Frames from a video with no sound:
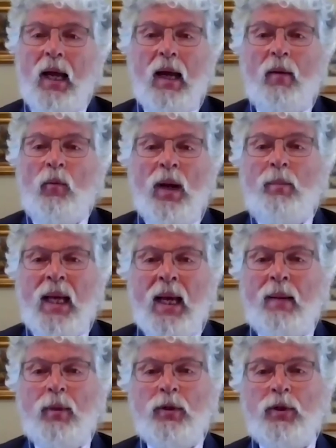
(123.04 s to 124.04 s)
will be
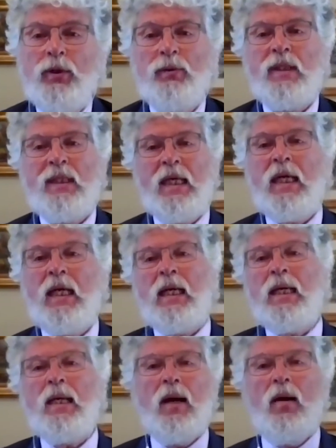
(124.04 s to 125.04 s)
able to
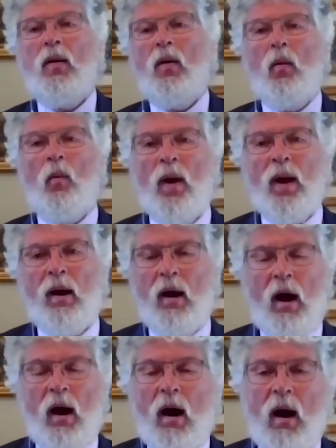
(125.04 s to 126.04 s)
see where
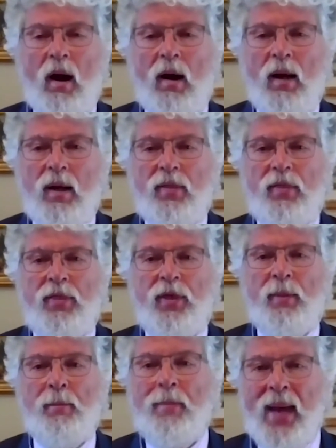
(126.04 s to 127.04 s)
are the
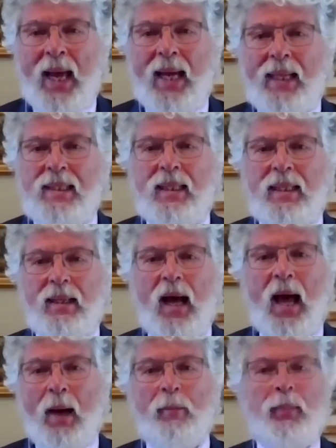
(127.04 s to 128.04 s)
bad
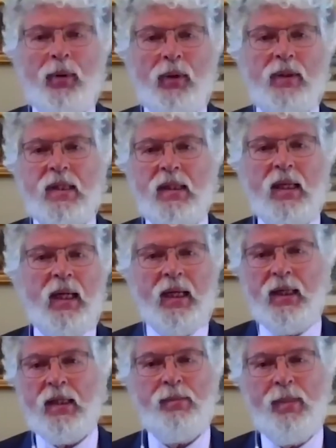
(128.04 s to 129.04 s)
apples in
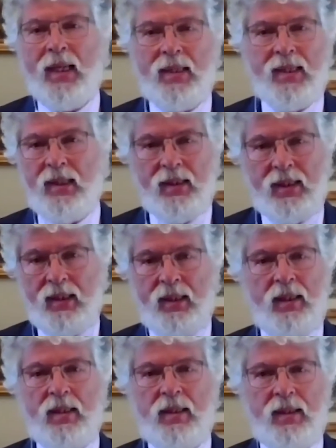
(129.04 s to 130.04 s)
his basket, in
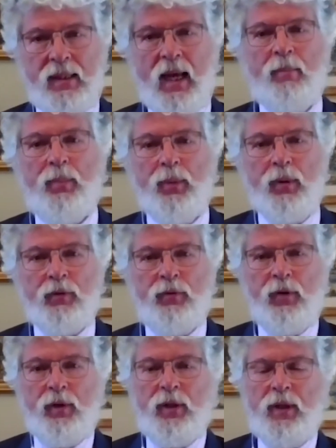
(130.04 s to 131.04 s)
his dam
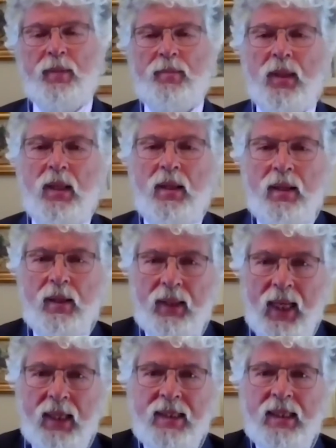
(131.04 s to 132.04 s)
portfolio.
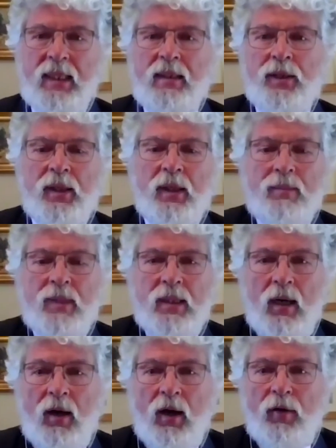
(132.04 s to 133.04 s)
That's in terms
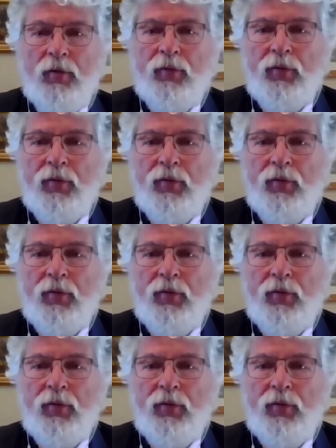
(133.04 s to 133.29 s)
of